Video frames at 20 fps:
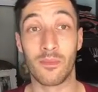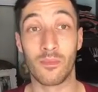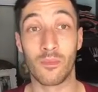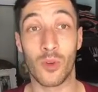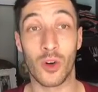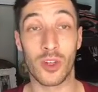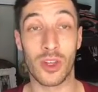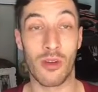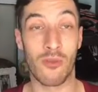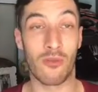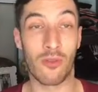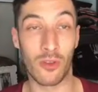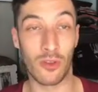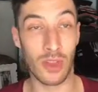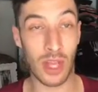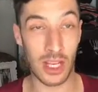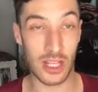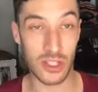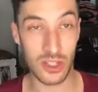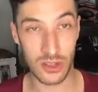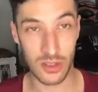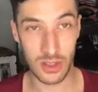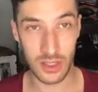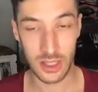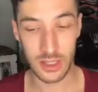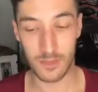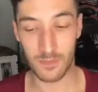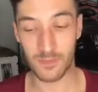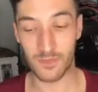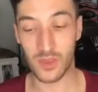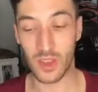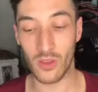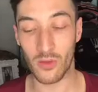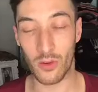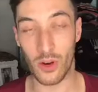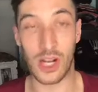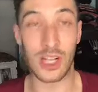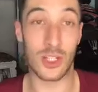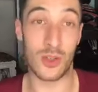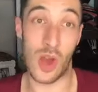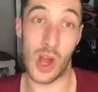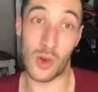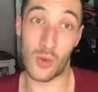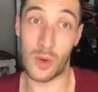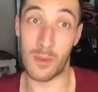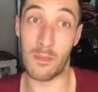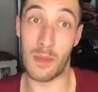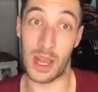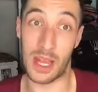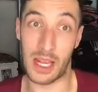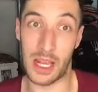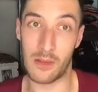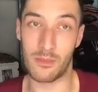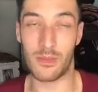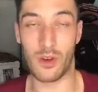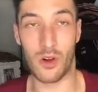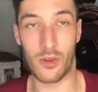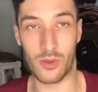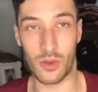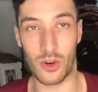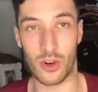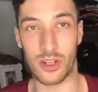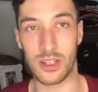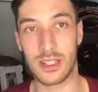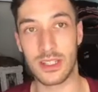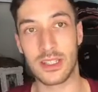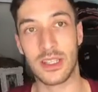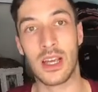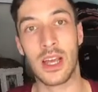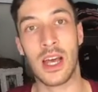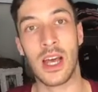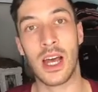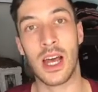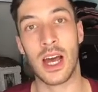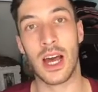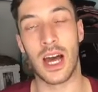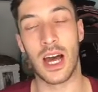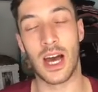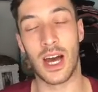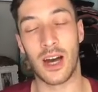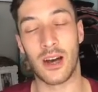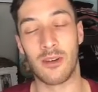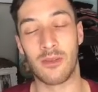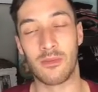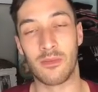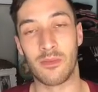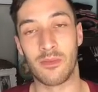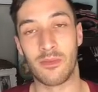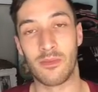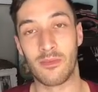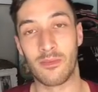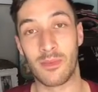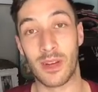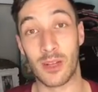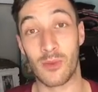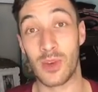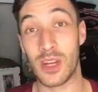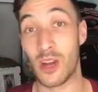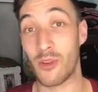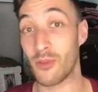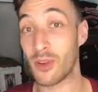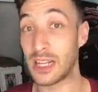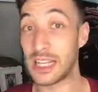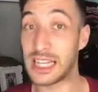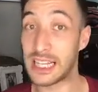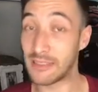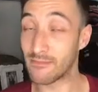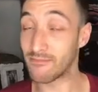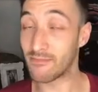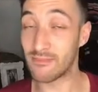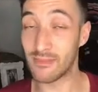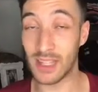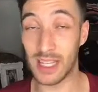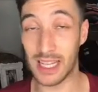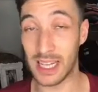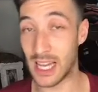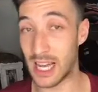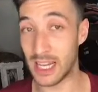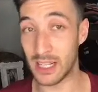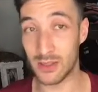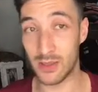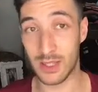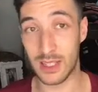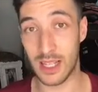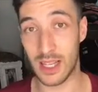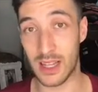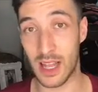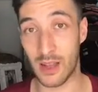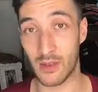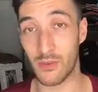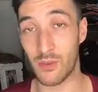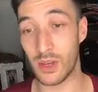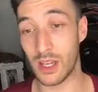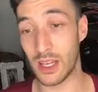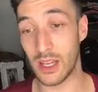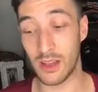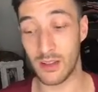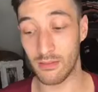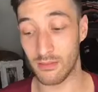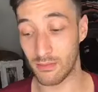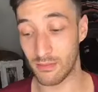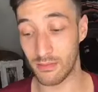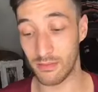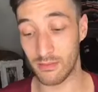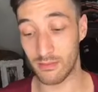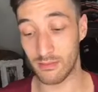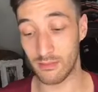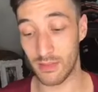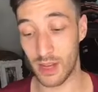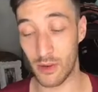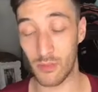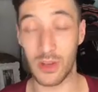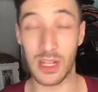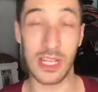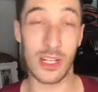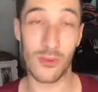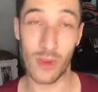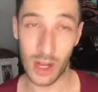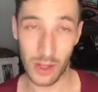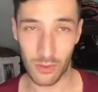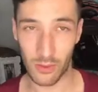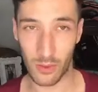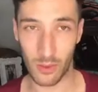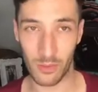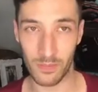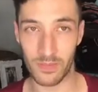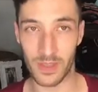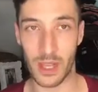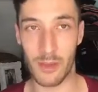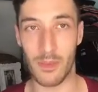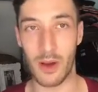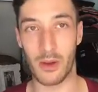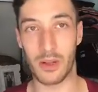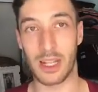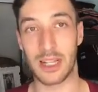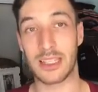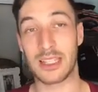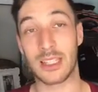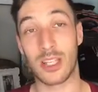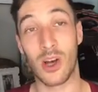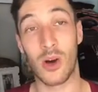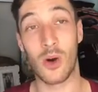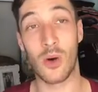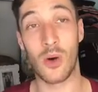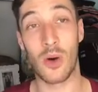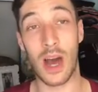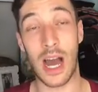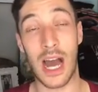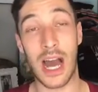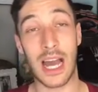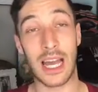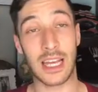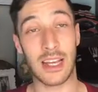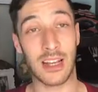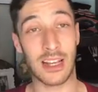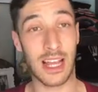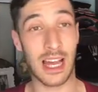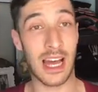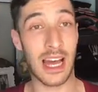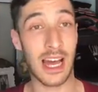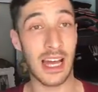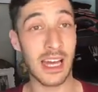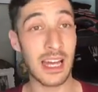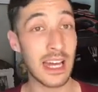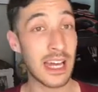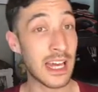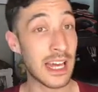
more than foundations for a drag queen makeup, of course. Um, but we are really glad to say that we are really grateful about it. So I gonna